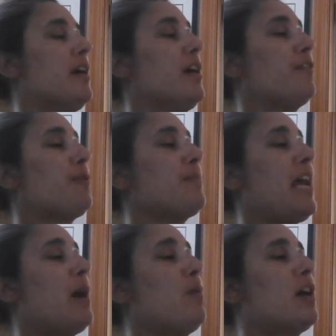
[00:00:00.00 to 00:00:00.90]
From now
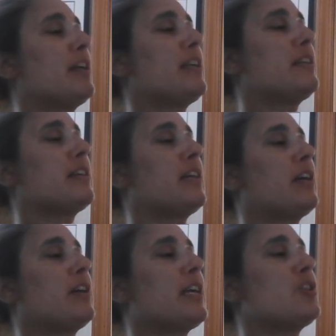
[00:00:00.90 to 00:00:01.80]
on, he
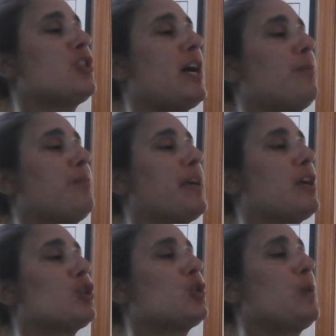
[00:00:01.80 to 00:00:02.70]
declared, it shall be
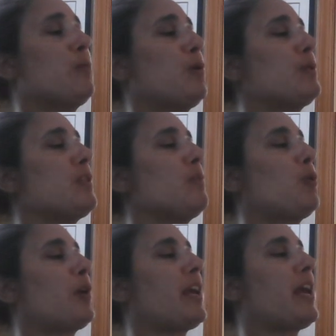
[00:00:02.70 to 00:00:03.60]
sweet rolls in the
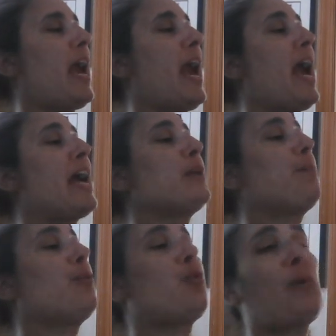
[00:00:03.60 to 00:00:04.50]
morning and
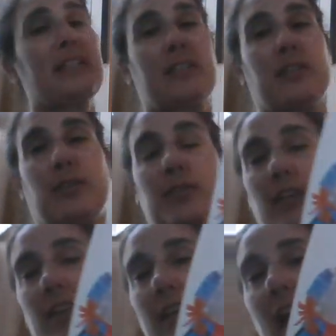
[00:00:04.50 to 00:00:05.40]
pretzels
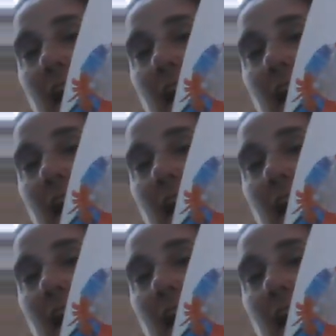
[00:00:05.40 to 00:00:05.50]
in the